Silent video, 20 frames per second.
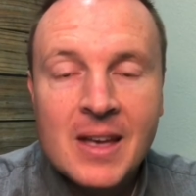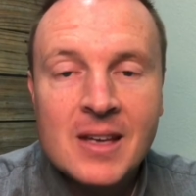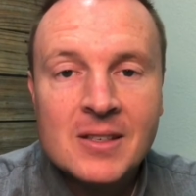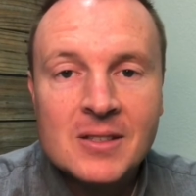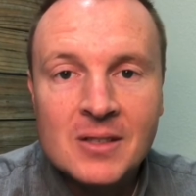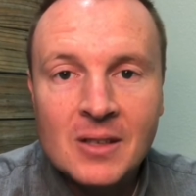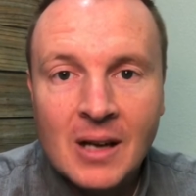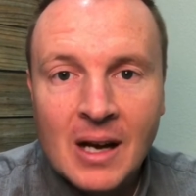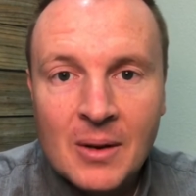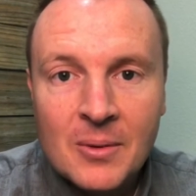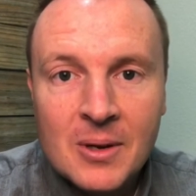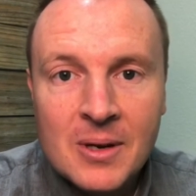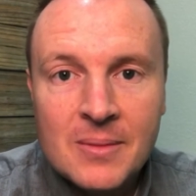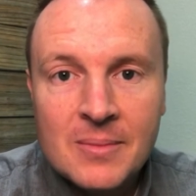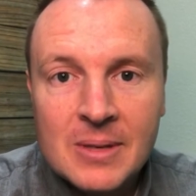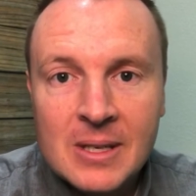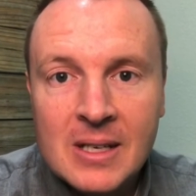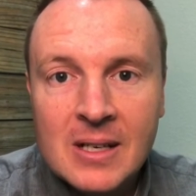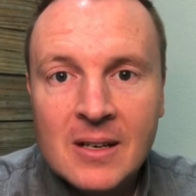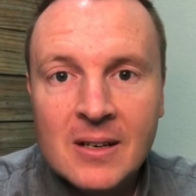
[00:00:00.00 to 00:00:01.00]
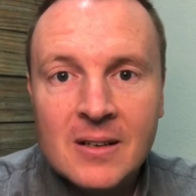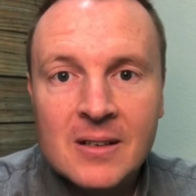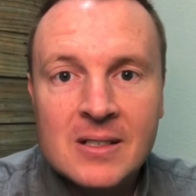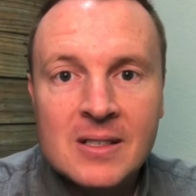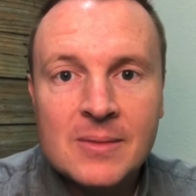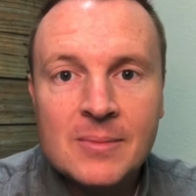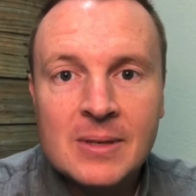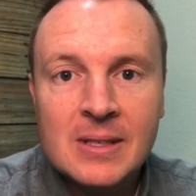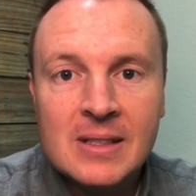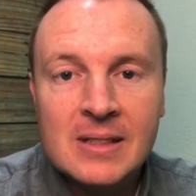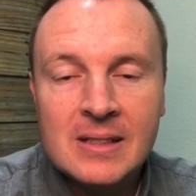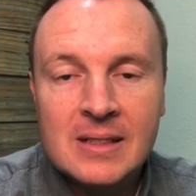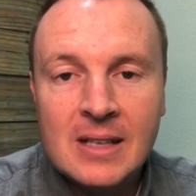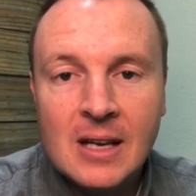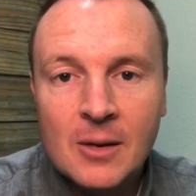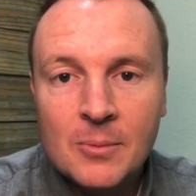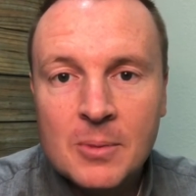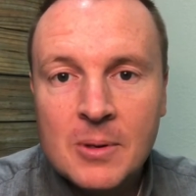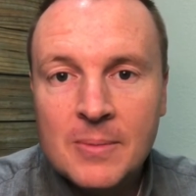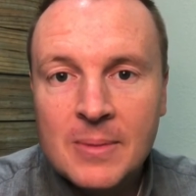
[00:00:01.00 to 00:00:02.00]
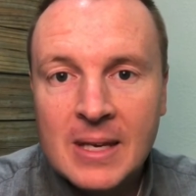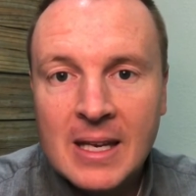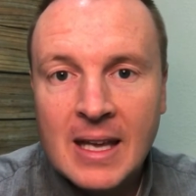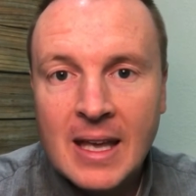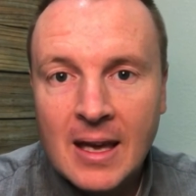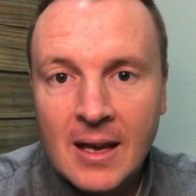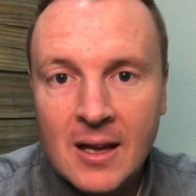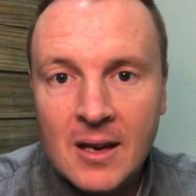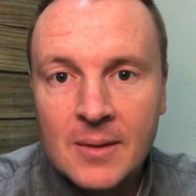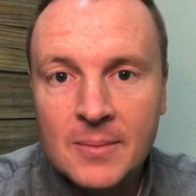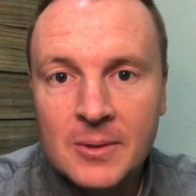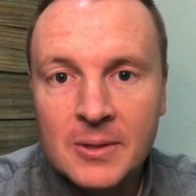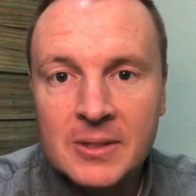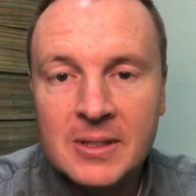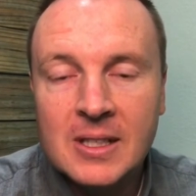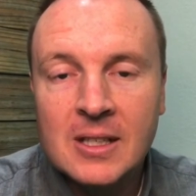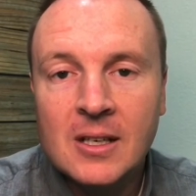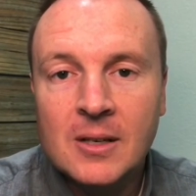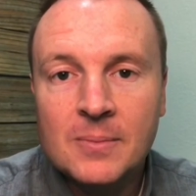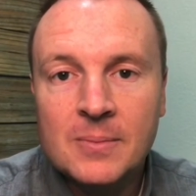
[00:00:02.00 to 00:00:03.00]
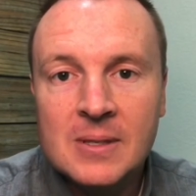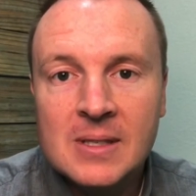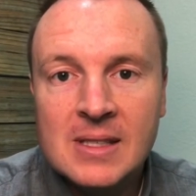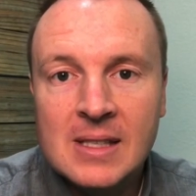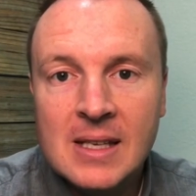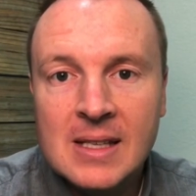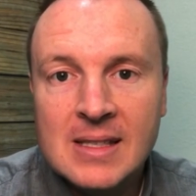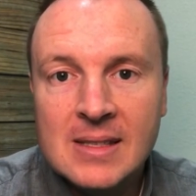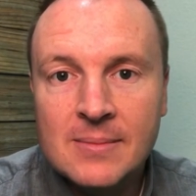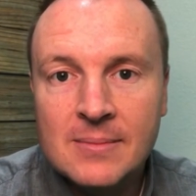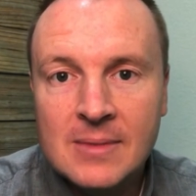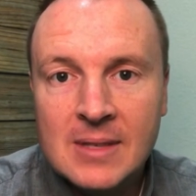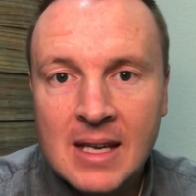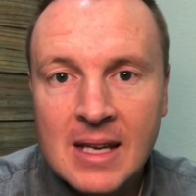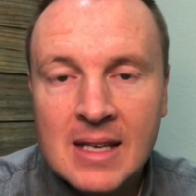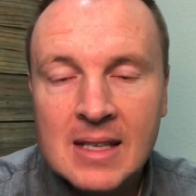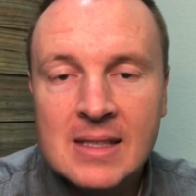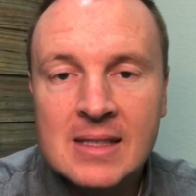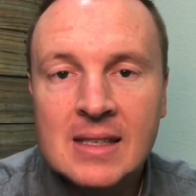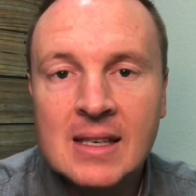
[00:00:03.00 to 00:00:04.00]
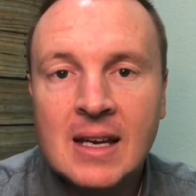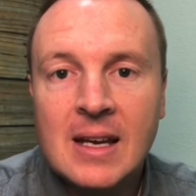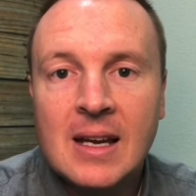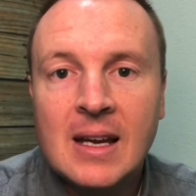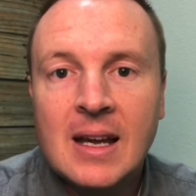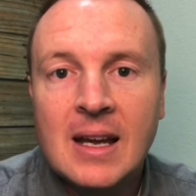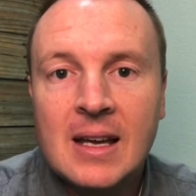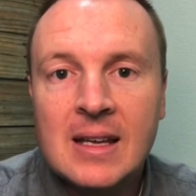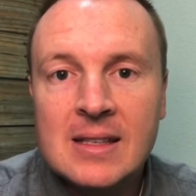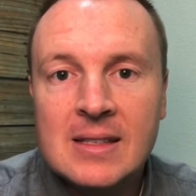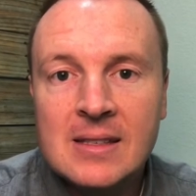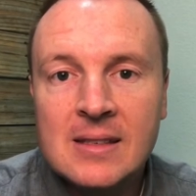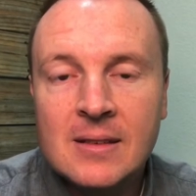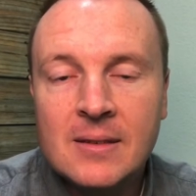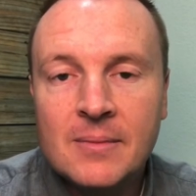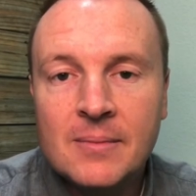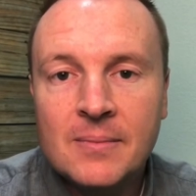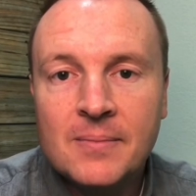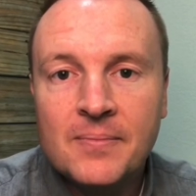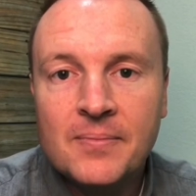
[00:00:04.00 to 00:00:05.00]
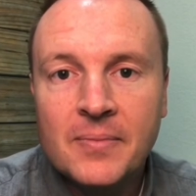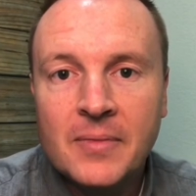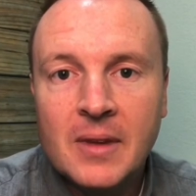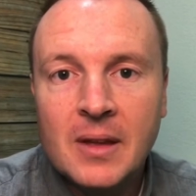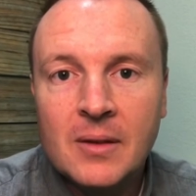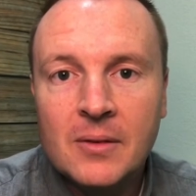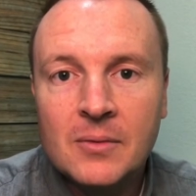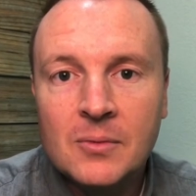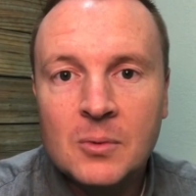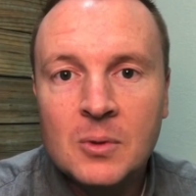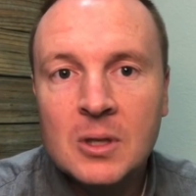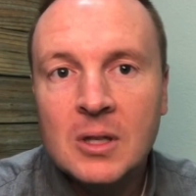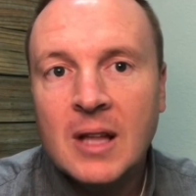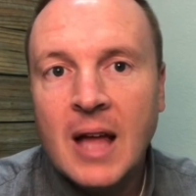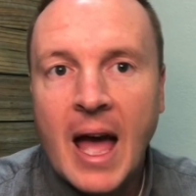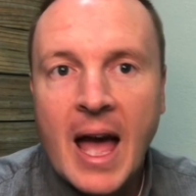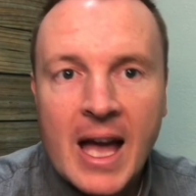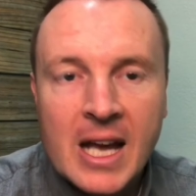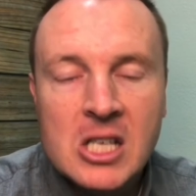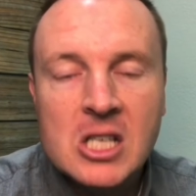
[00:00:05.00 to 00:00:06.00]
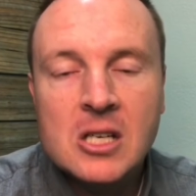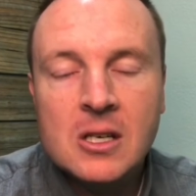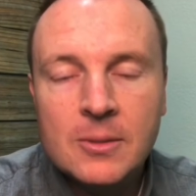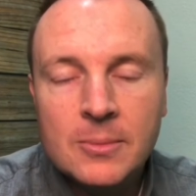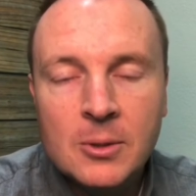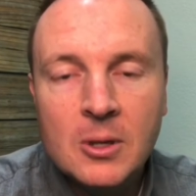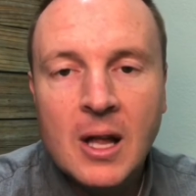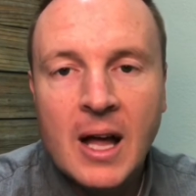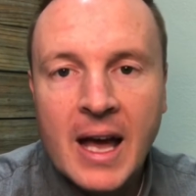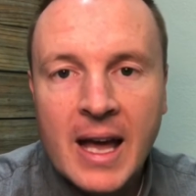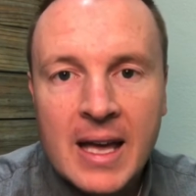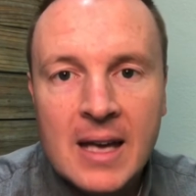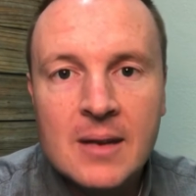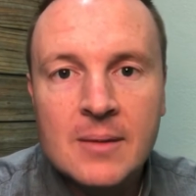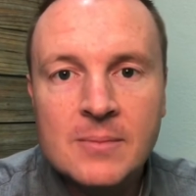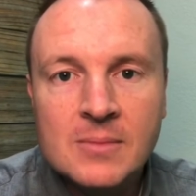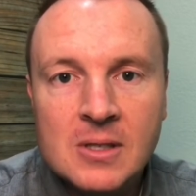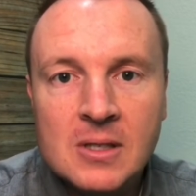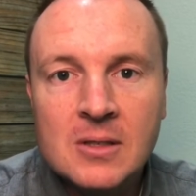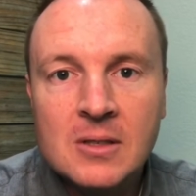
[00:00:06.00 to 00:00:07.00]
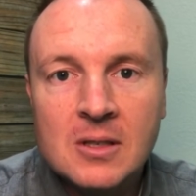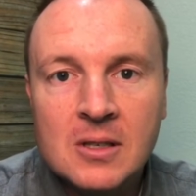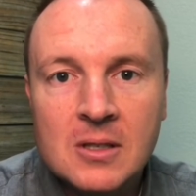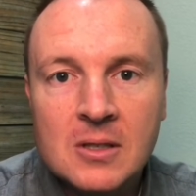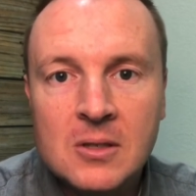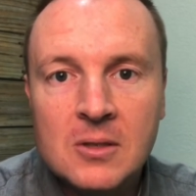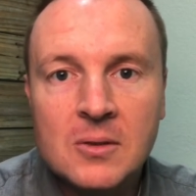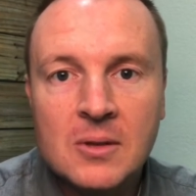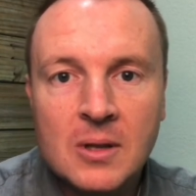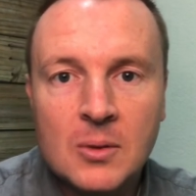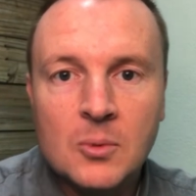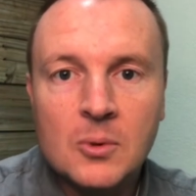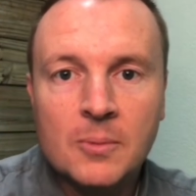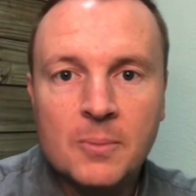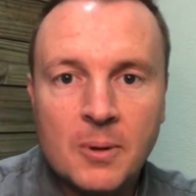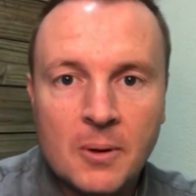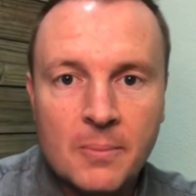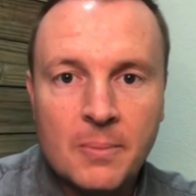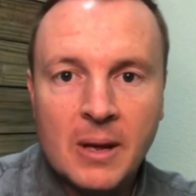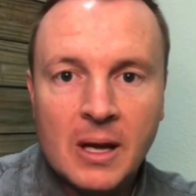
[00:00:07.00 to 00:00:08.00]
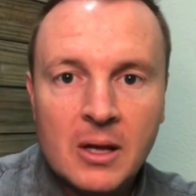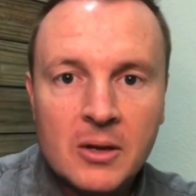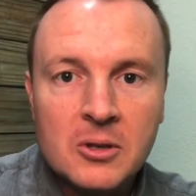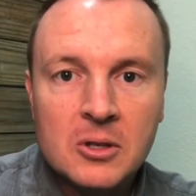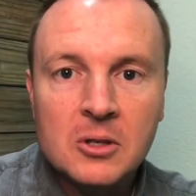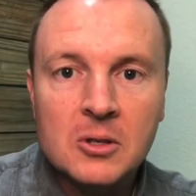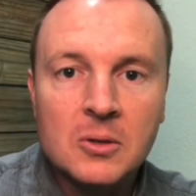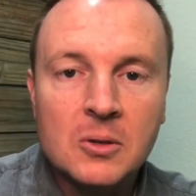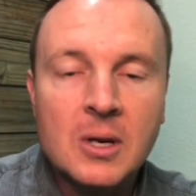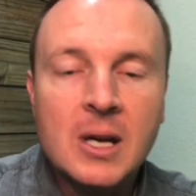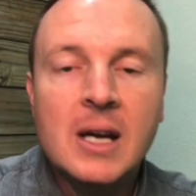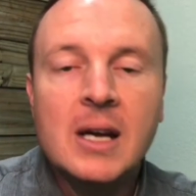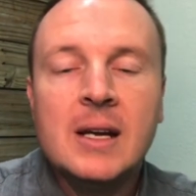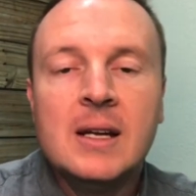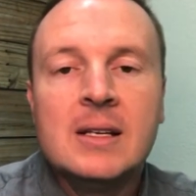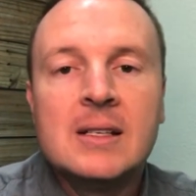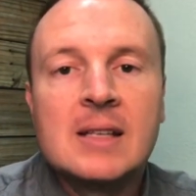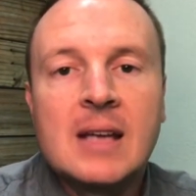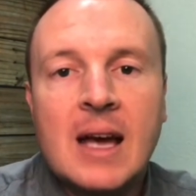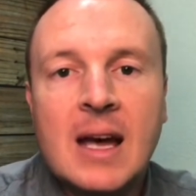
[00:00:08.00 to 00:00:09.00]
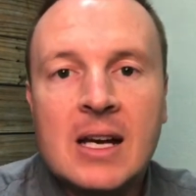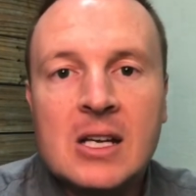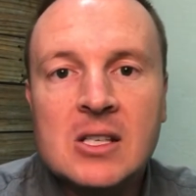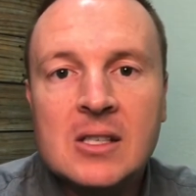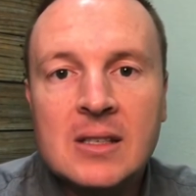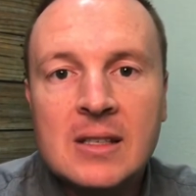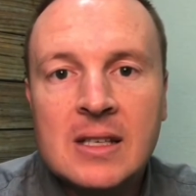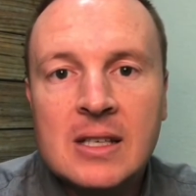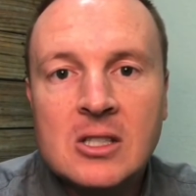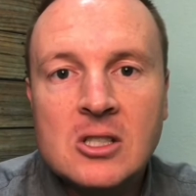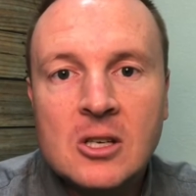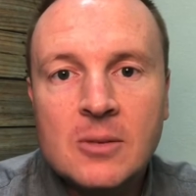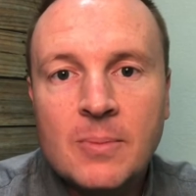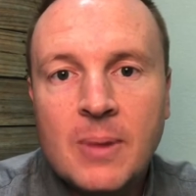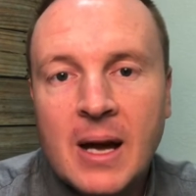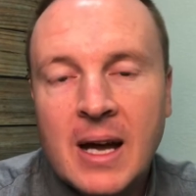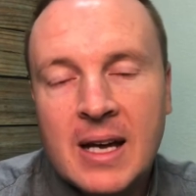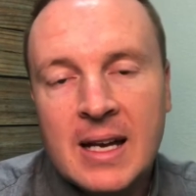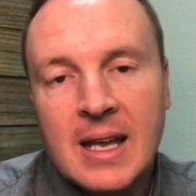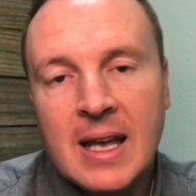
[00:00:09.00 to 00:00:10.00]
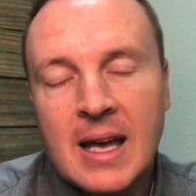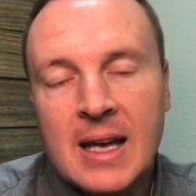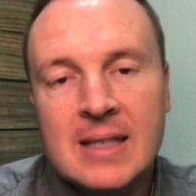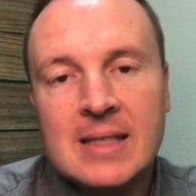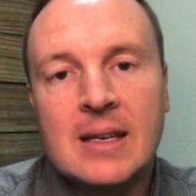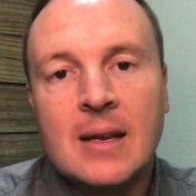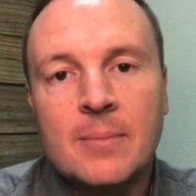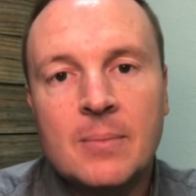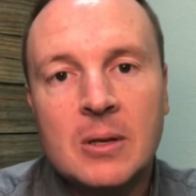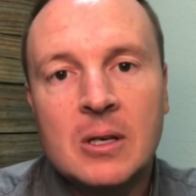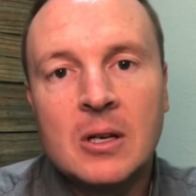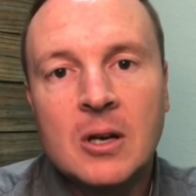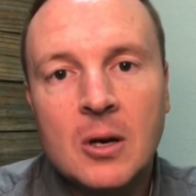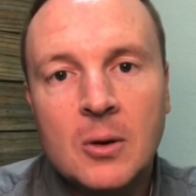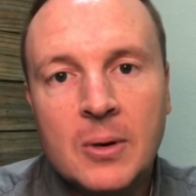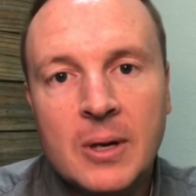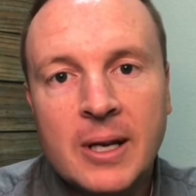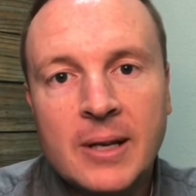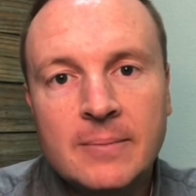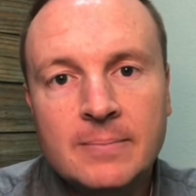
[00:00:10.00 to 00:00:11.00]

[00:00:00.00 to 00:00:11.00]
So I want to be here to help you be accountable, to help you set some dates and some real actionable items that you can do that will propel you to actually get your podcast up and going.